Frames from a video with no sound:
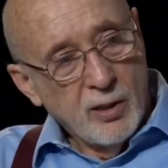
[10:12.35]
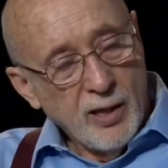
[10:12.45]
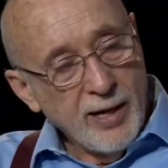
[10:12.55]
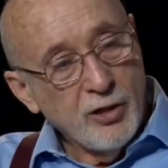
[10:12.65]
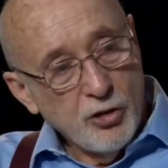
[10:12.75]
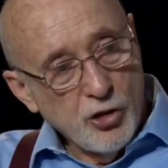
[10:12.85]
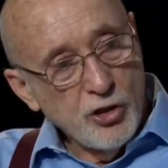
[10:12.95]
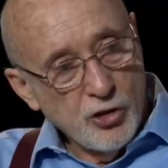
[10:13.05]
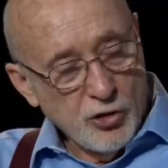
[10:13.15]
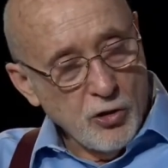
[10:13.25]
Energy
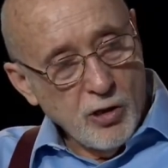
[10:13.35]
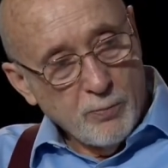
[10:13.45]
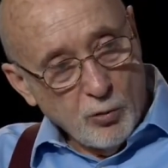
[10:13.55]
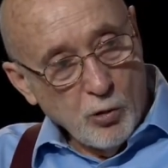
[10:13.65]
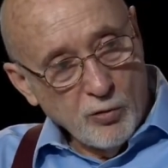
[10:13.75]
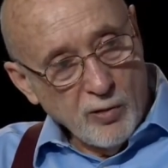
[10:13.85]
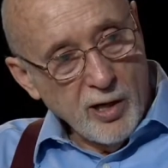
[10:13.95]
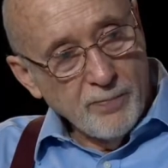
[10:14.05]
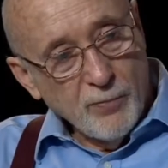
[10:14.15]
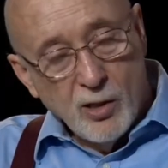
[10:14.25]
Star
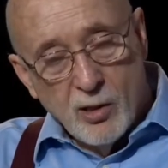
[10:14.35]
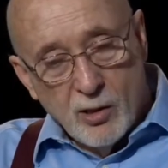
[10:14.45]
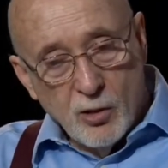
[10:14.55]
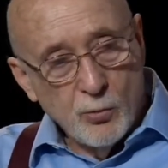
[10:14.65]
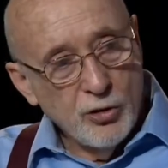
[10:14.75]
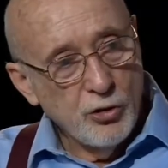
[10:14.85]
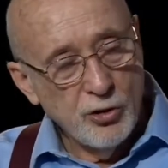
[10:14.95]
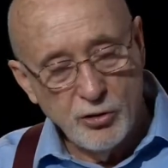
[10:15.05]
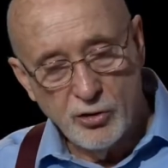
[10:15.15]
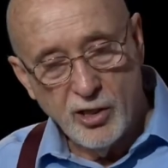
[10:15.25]
program, which
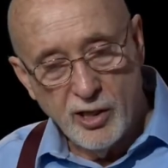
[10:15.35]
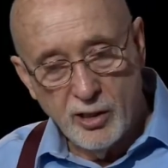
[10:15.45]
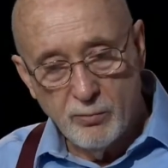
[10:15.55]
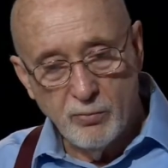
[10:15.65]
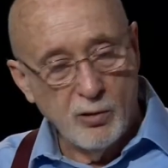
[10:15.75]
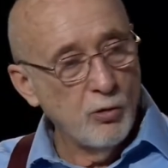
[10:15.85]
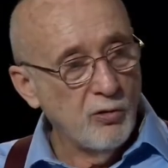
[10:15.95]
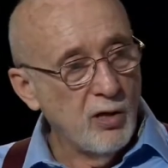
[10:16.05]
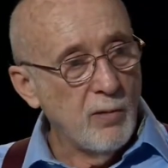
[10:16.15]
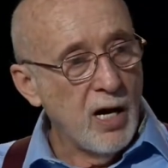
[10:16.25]
is a
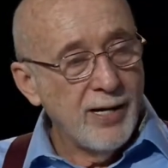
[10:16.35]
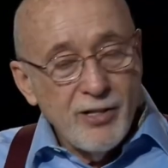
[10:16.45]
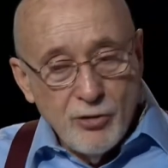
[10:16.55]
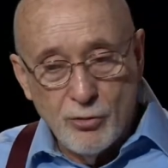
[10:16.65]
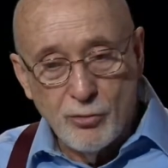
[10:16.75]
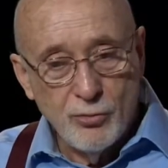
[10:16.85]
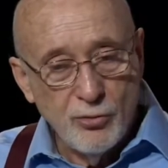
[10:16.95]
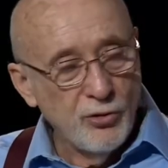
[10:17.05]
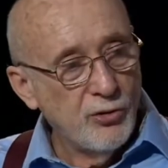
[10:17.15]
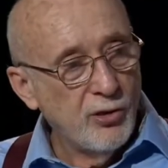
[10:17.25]
program I
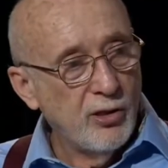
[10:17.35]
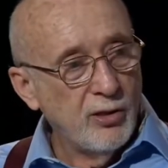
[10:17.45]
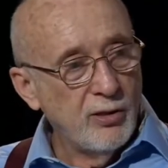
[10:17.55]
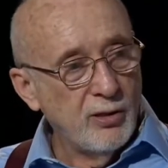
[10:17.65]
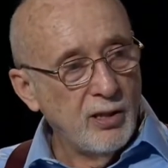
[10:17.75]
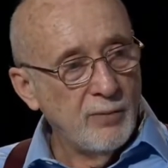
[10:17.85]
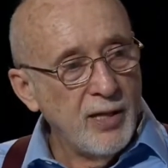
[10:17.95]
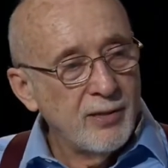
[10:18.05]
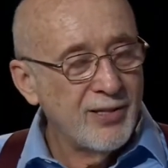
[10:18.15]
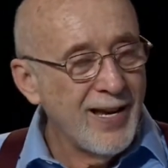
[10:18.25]
use. I'm not
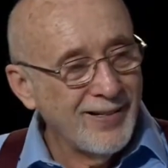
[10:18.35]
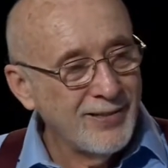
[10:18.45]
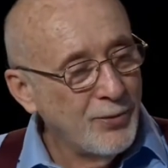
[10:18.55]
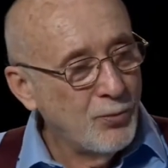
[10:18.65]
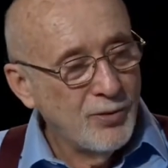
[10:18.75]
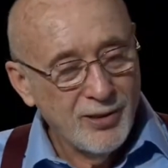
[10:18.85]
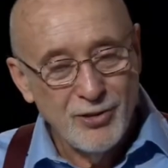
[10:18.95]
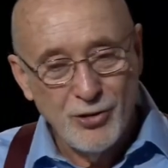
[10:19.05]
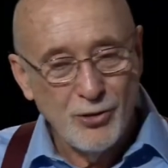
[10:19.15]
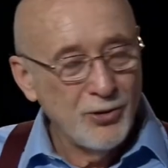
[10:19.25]
exactly
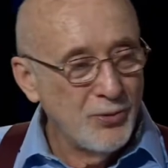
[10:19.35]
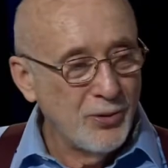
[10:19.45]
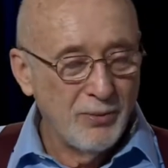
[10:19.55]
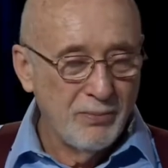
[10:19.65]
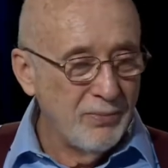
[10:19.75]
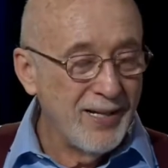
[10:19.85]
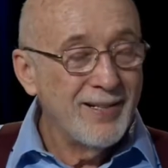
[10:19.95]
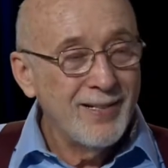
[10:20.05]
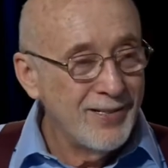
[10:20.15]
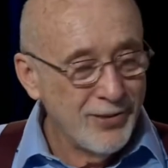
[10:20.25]
concerned with
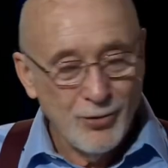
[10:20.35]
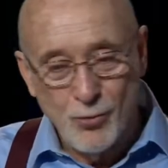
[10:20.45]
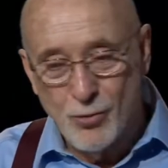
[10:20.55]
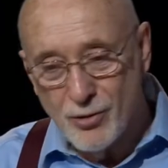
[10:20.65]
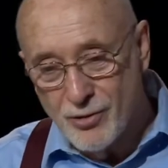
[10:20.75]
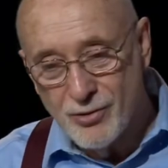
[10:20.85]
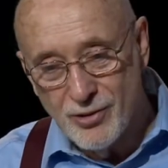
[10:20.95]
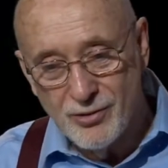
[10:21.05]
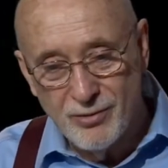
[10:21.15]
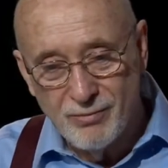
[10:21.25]
pennies and quarters,
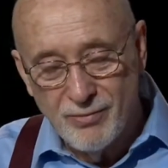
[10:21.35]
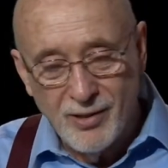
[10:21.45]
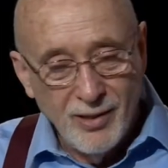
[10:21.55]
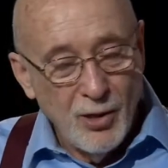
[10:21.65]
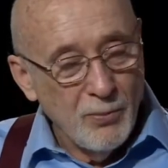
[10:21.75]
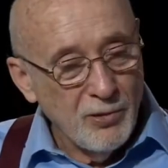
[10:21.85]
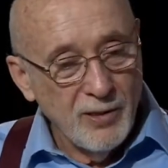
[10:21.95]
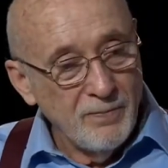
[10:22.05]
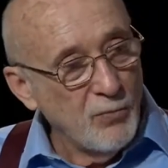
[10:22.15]
but